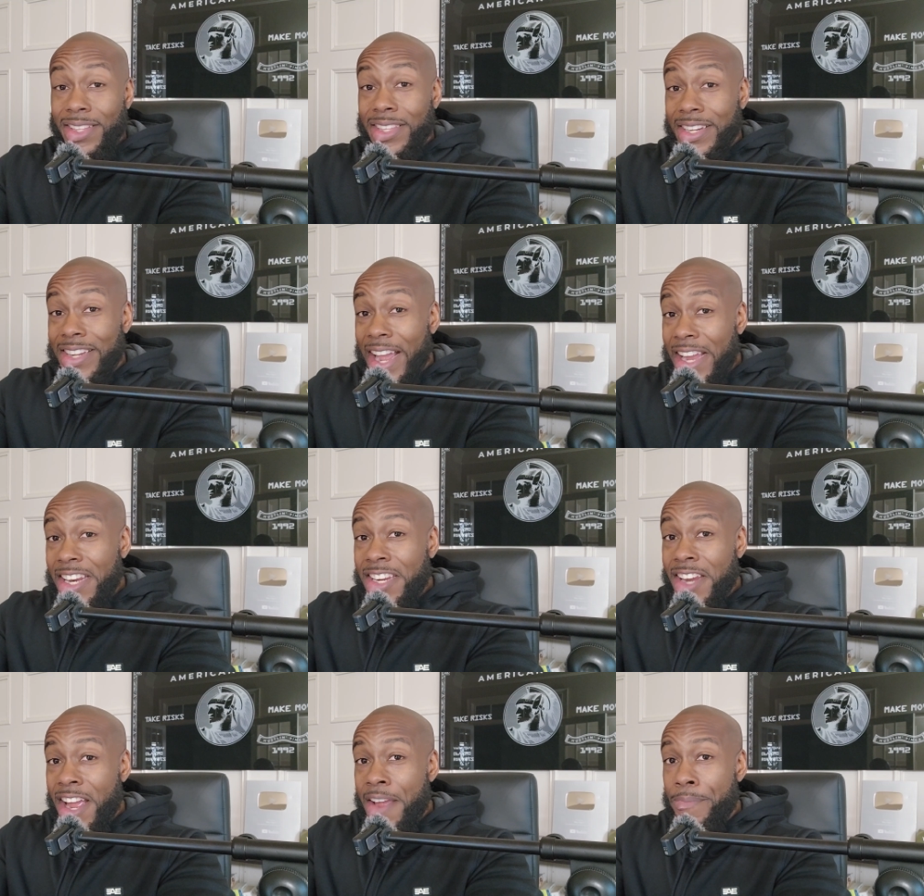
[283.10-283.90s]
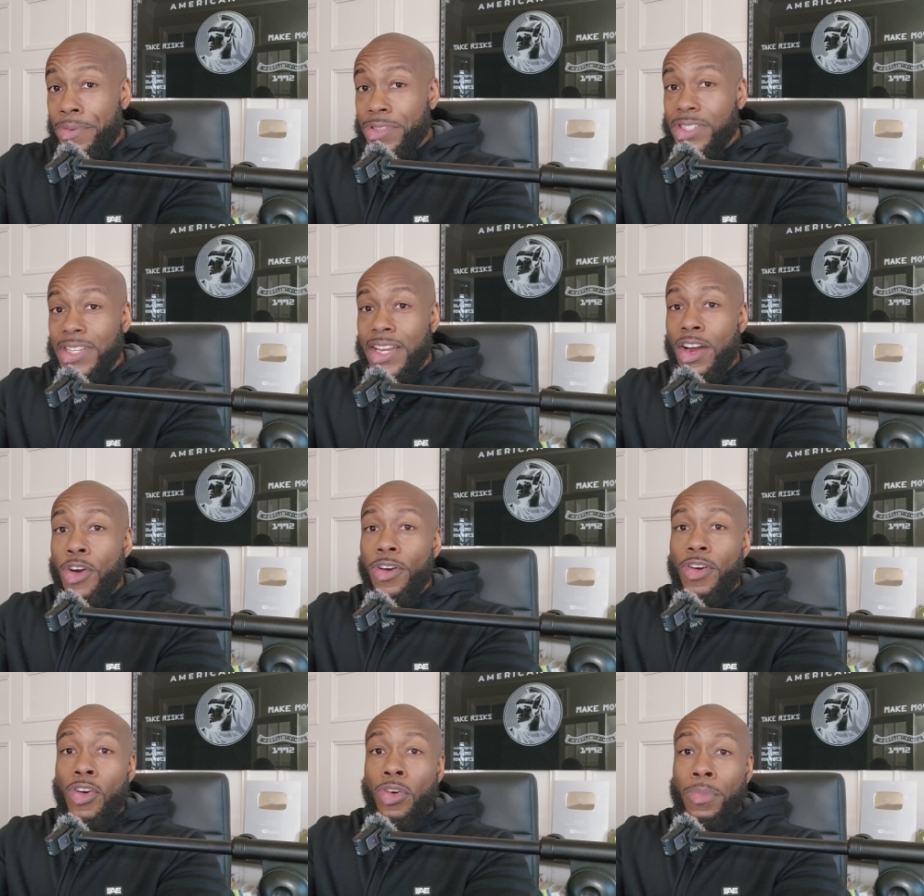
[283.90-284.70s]
that the 99%
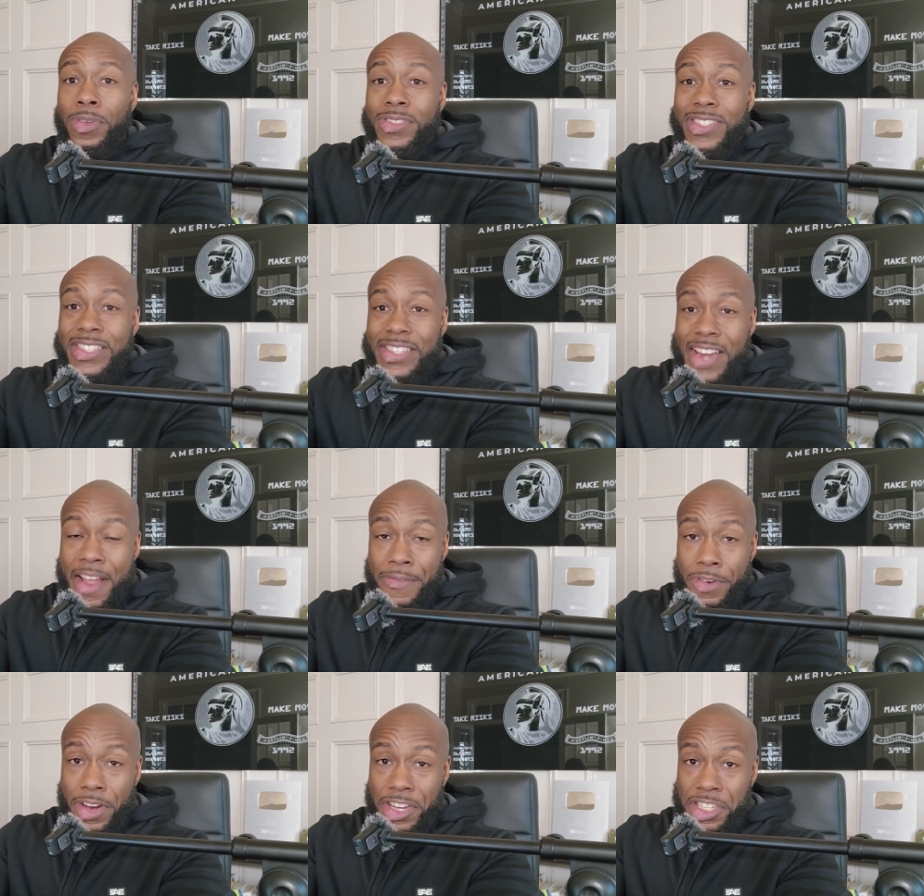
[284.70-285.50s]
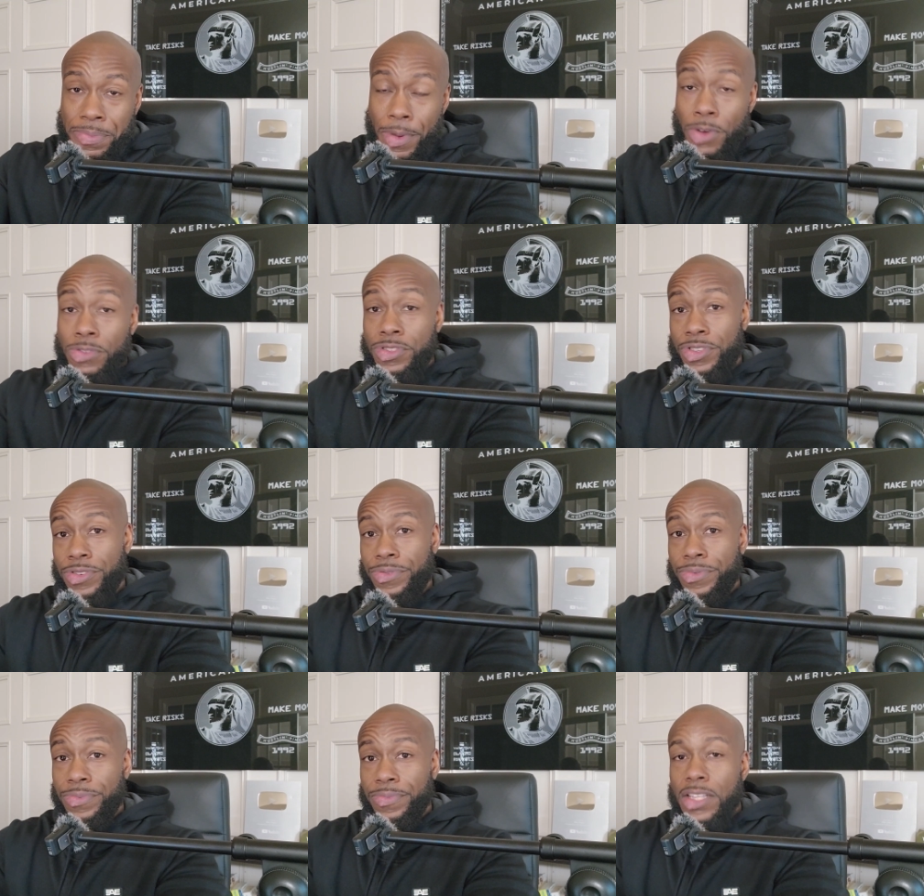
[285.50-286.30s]
are almost never exposed
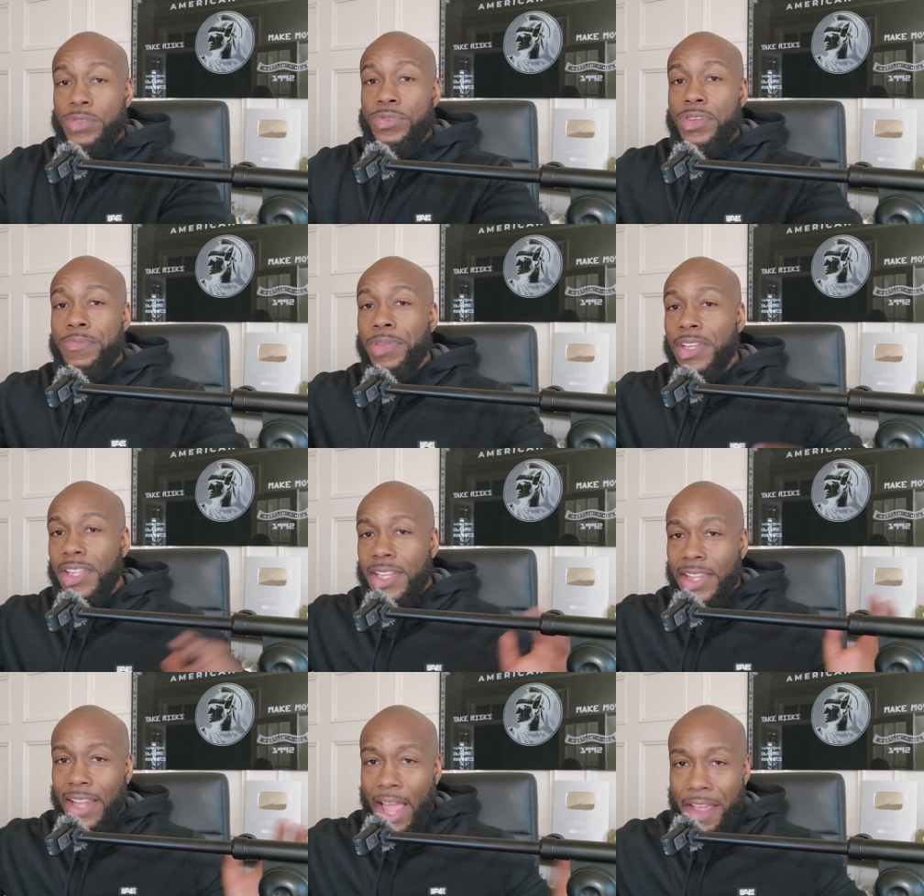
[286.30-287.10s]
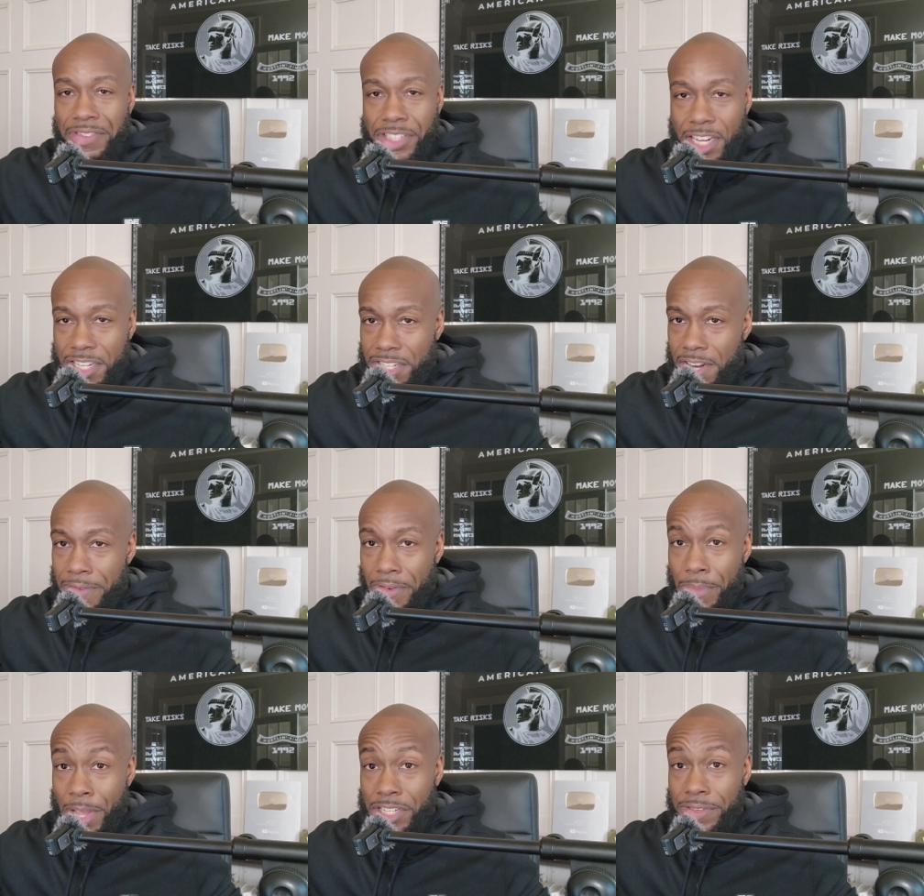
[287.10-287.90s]
to. This was completely life changing
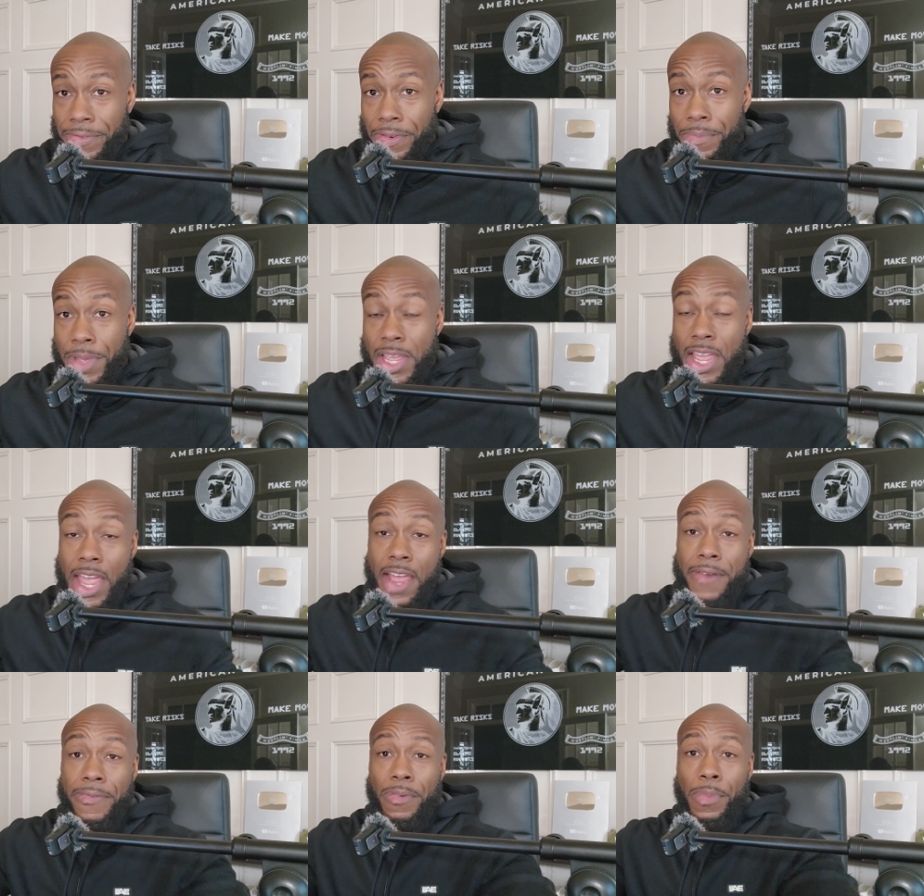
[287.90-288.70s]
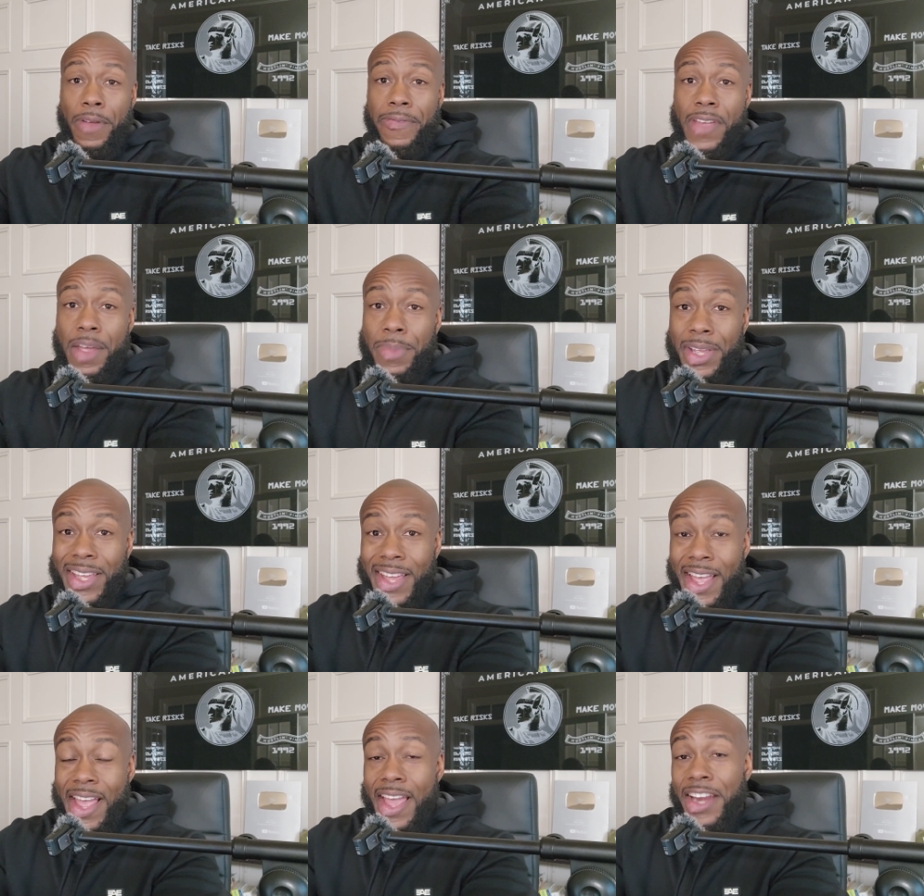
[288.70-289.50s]
information information for me and for my family.
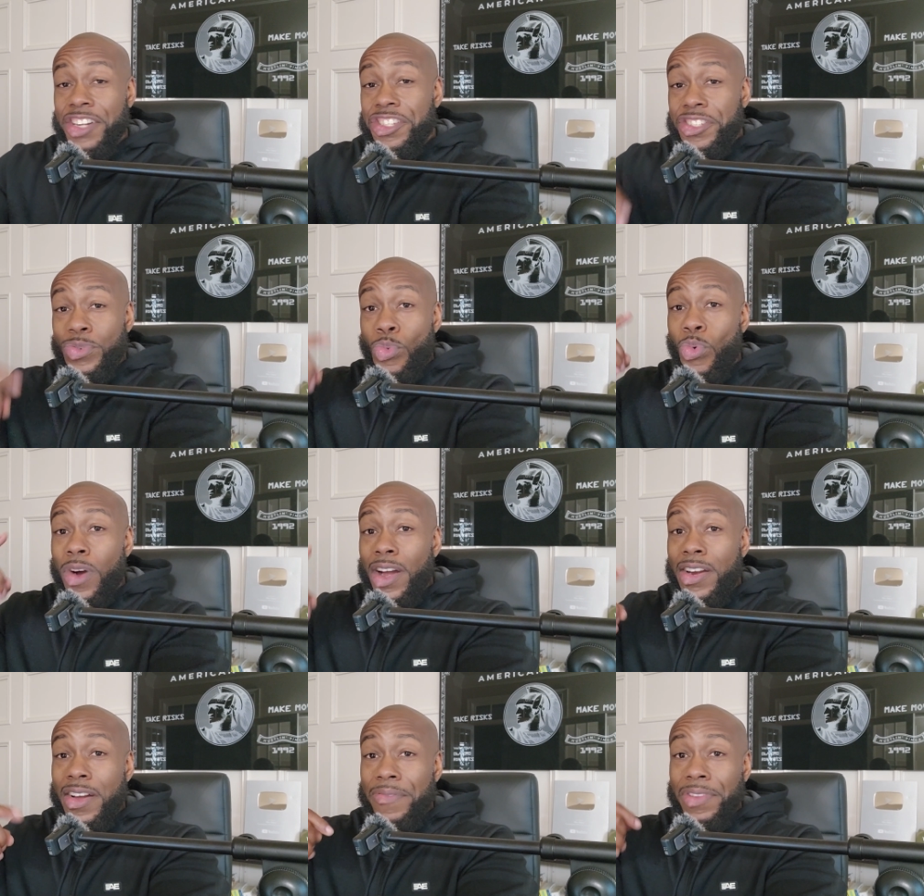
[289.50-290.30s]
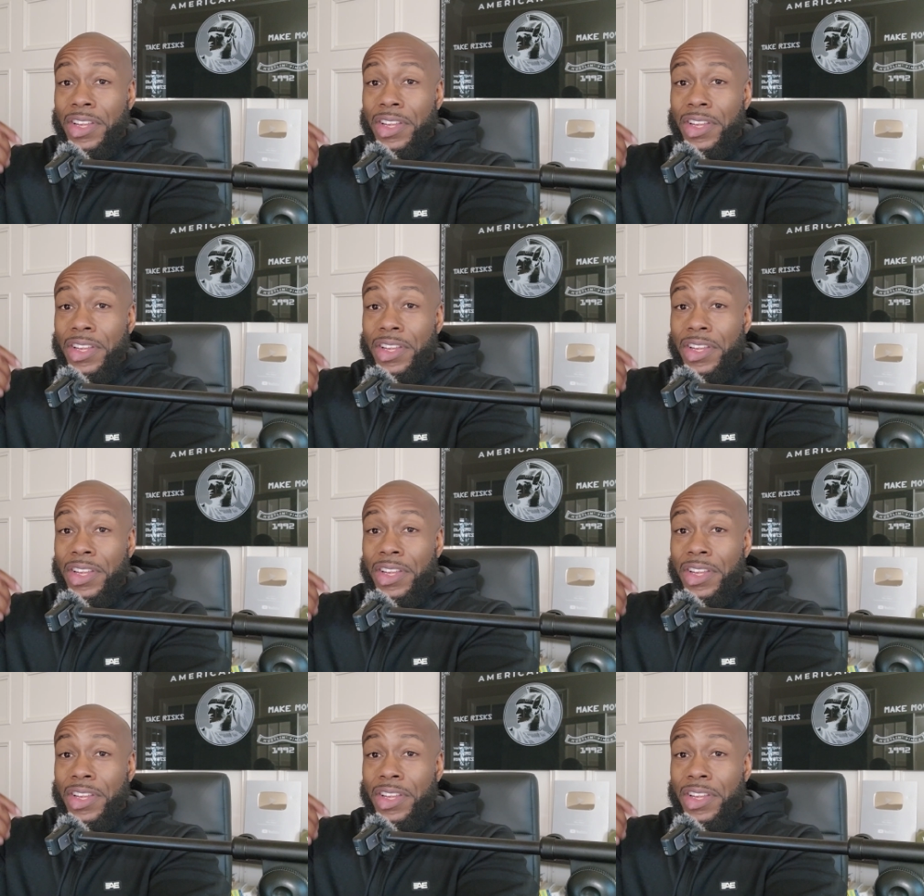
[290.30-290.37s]
And it's just one of